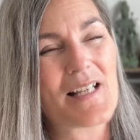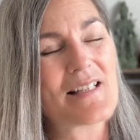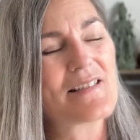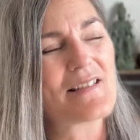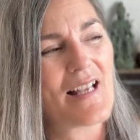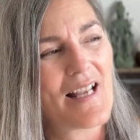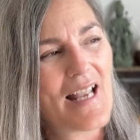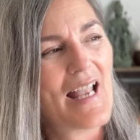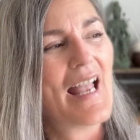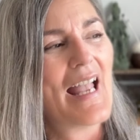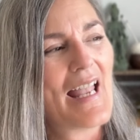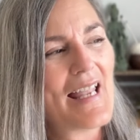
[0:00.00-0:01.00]

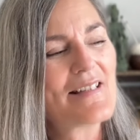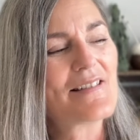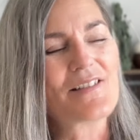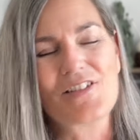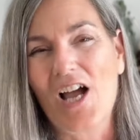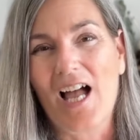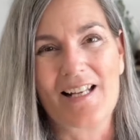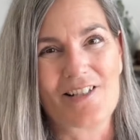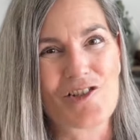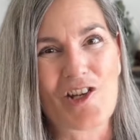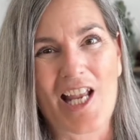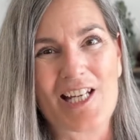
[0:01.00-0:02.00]
It's a tight
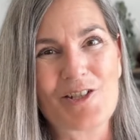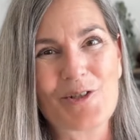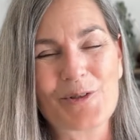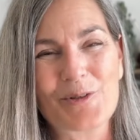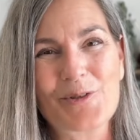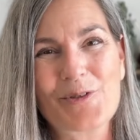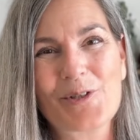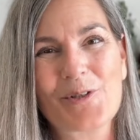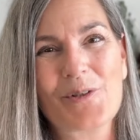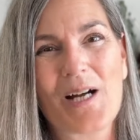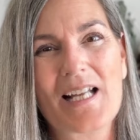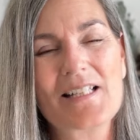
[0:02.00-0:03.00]
schedule,
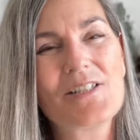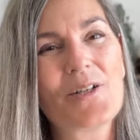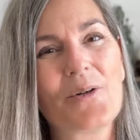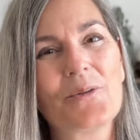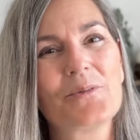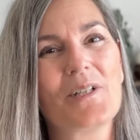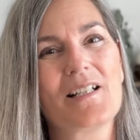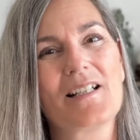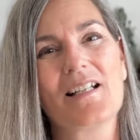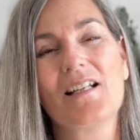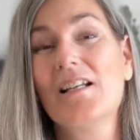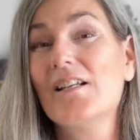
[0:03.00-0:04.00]
so I don't want
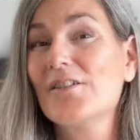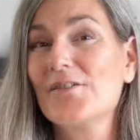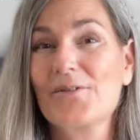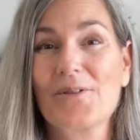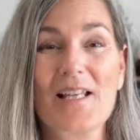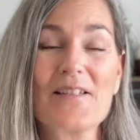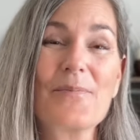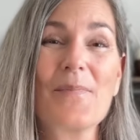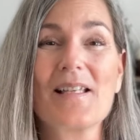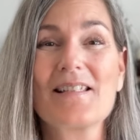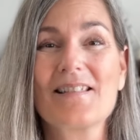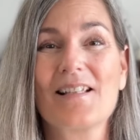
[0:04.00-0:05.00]
to stress
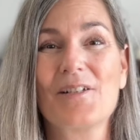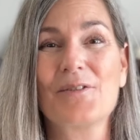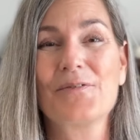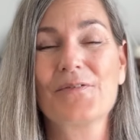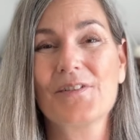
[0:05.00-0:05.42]
myself.